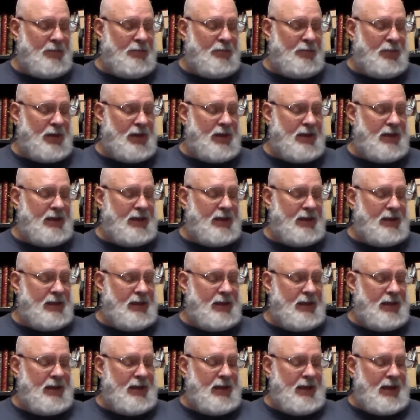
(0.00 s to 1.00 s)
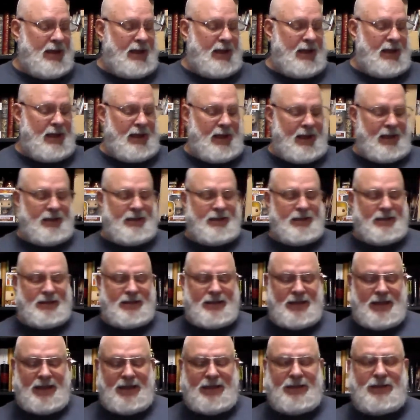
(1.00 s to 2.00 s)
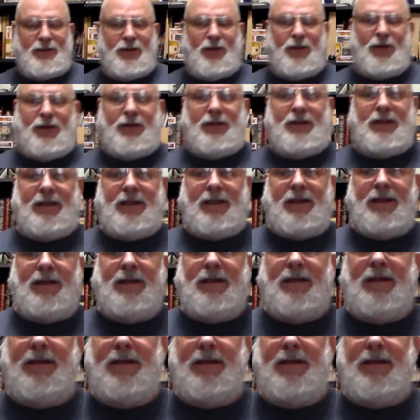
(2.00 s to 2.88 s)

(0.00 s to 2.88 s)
But as it says on the